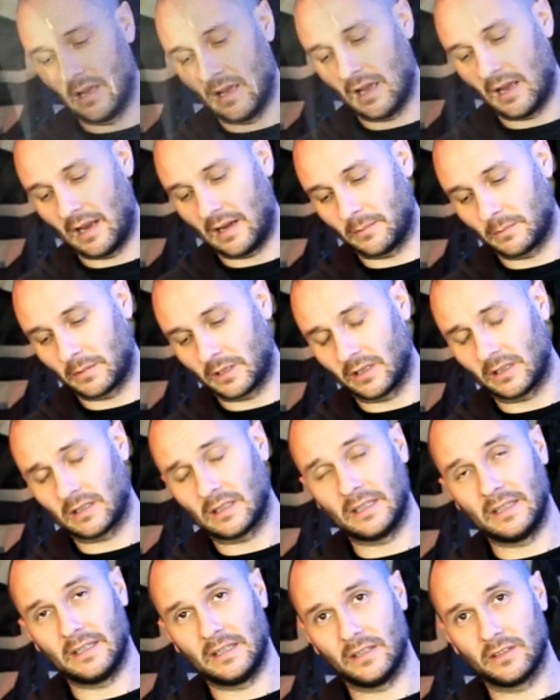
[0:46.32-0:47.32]
and I'm going to
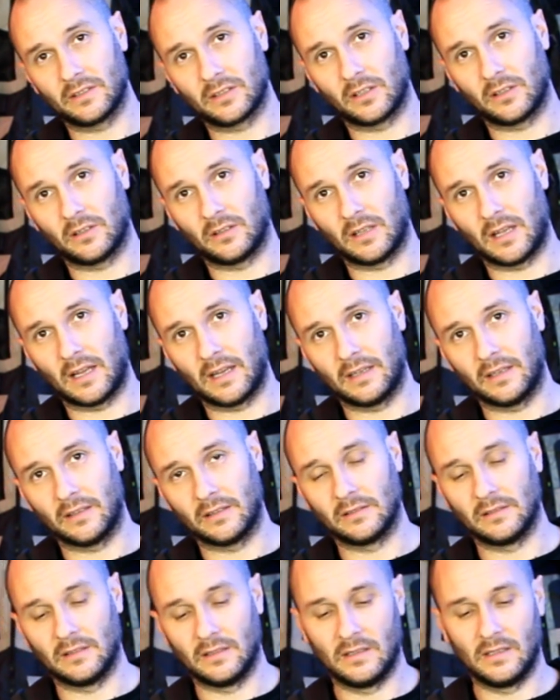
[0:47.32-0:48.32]
clean the internal liner.
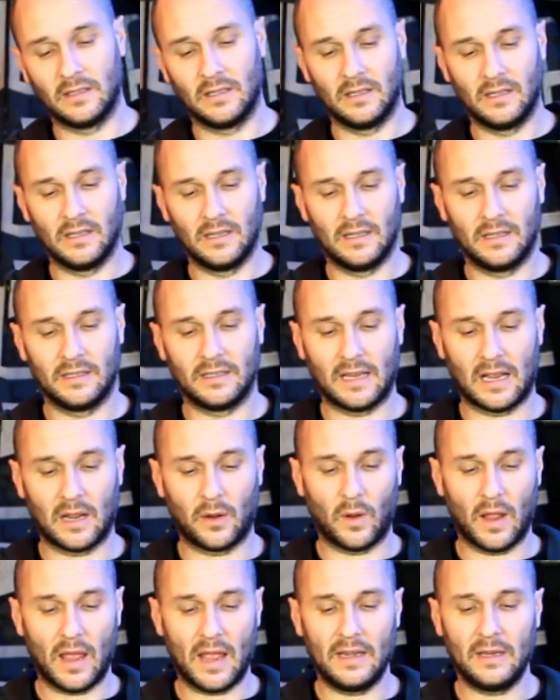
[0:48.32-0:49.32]

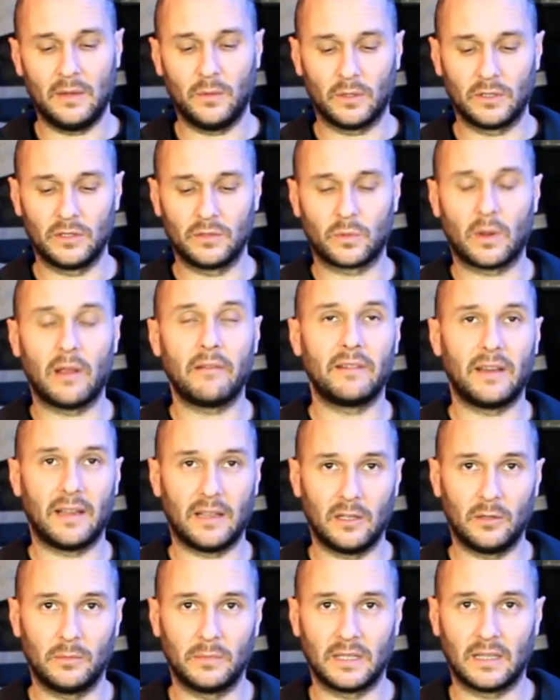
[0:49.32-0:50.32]
Now, anyone who's wearing a
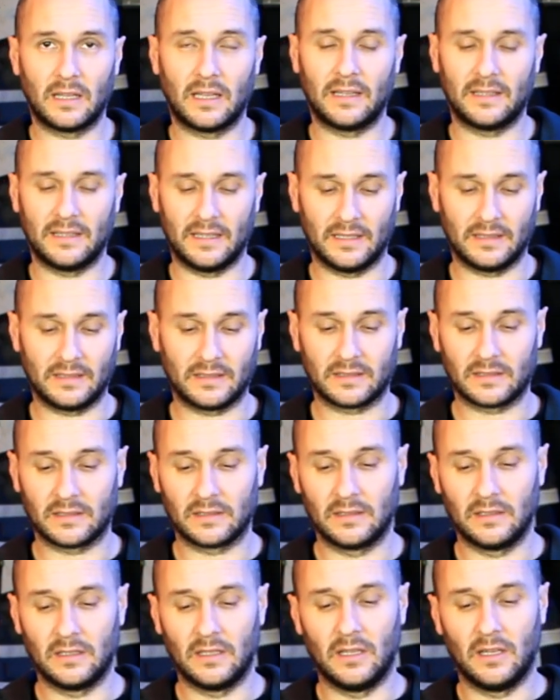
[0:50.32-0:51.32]
helmet like this,
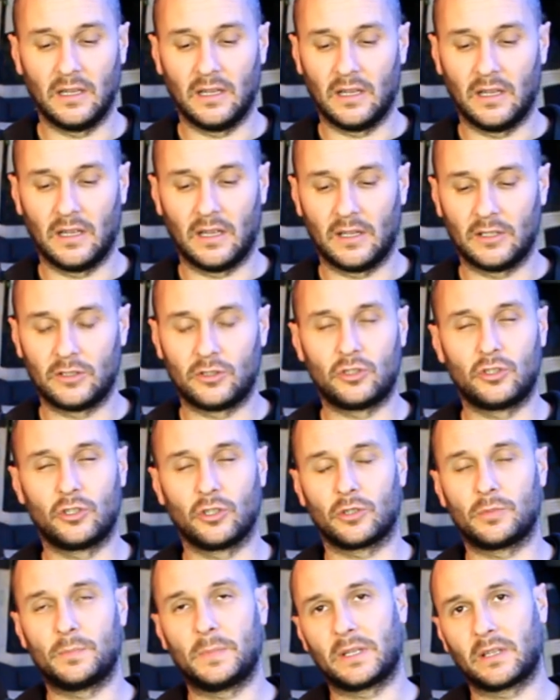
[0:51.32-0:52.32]

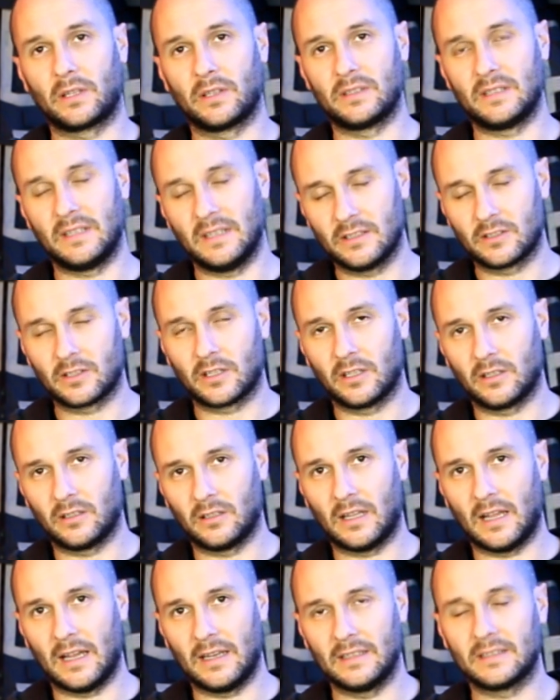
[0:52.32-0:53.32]
just because the internal
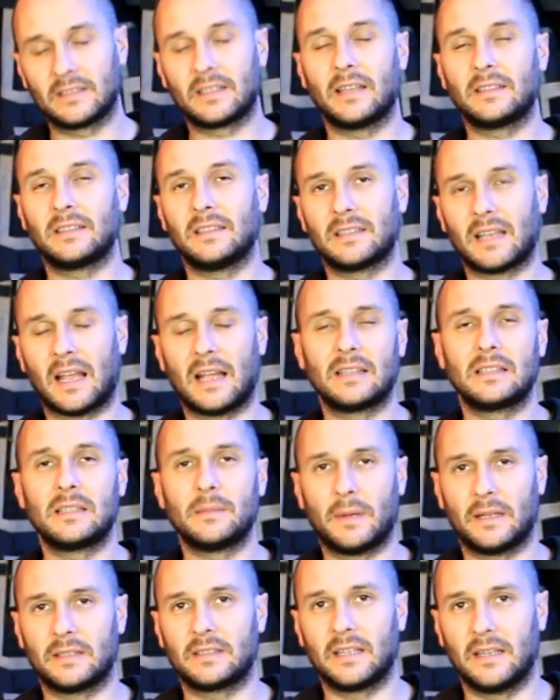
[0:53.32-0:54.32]
liner says it's
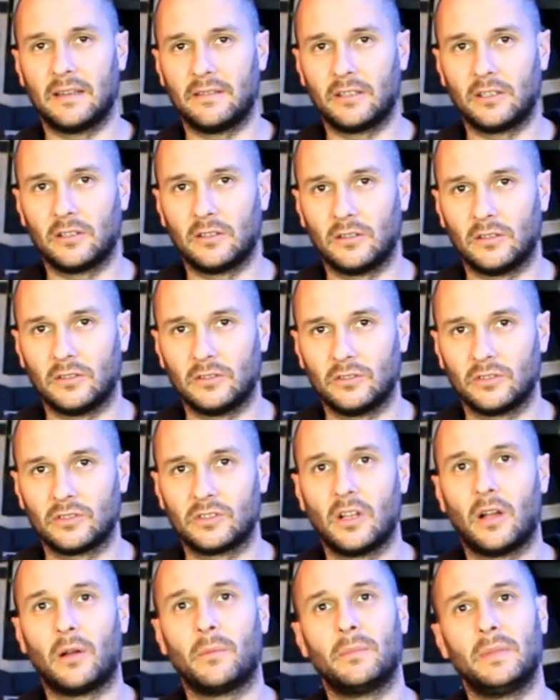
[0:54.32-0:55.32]
antibacterial does
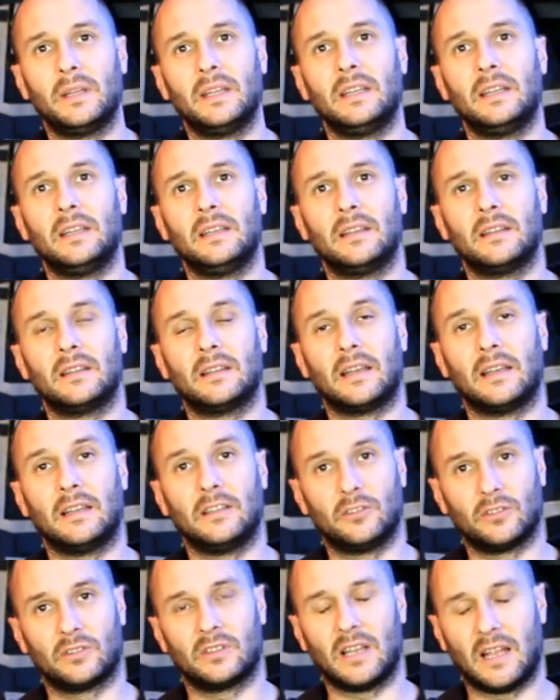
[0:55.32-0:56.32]
not mean that it
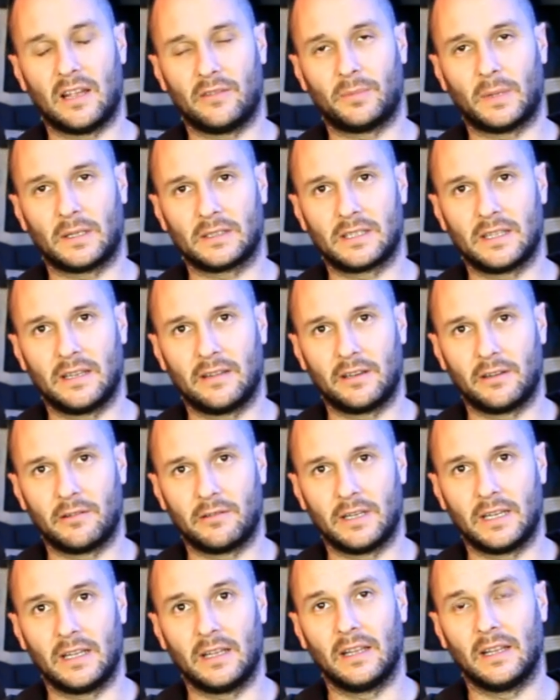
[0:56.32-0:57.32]
doesn't have bacteria
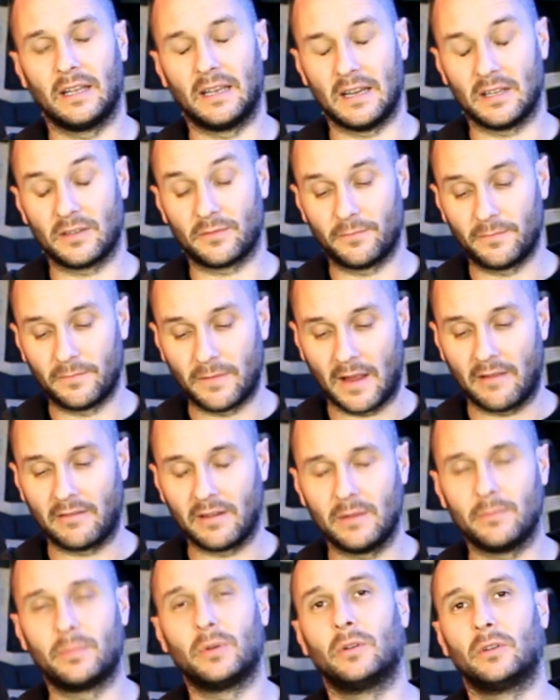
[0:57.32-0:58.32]
in it. And it's very
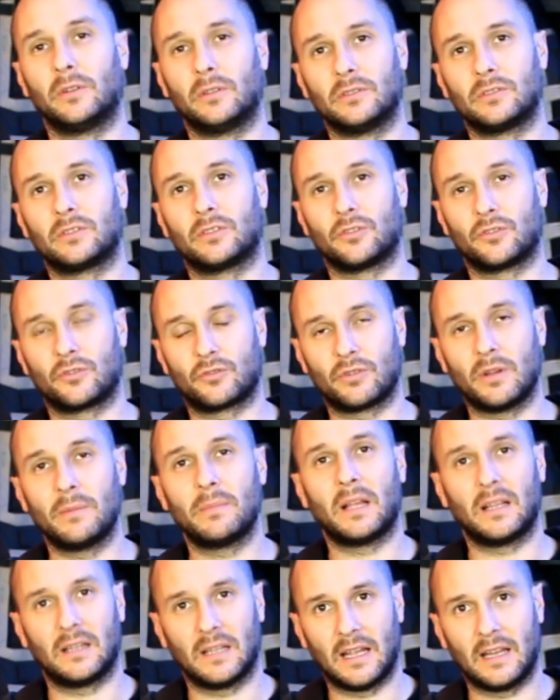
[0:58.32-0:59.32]
important to strip
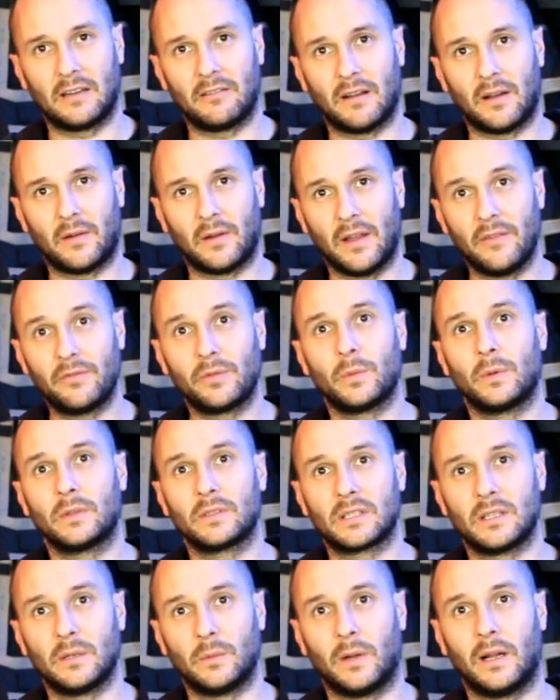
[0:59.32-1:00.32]
that liner out every
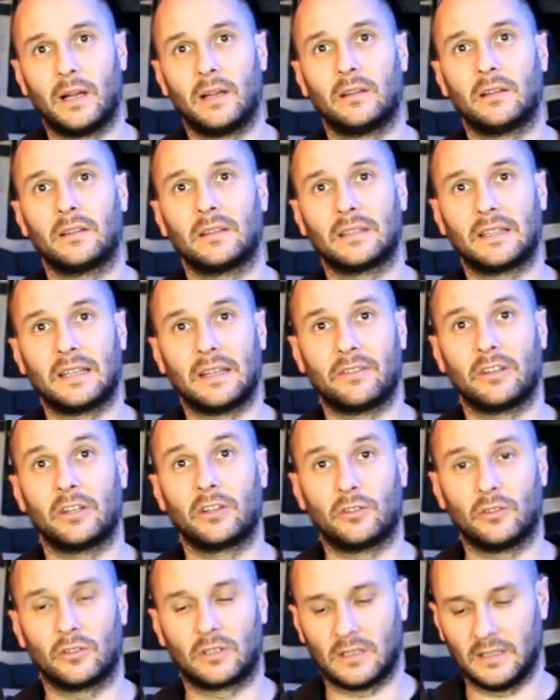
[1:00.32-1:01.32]
once in a while and give it a
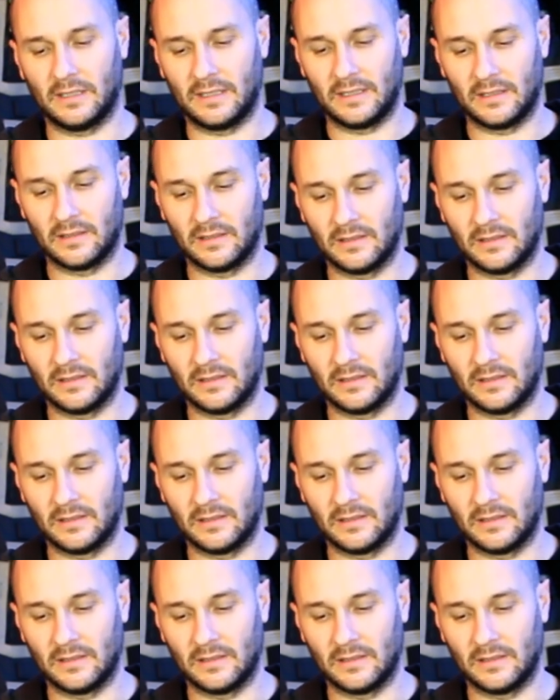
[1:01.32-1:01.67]
good clean.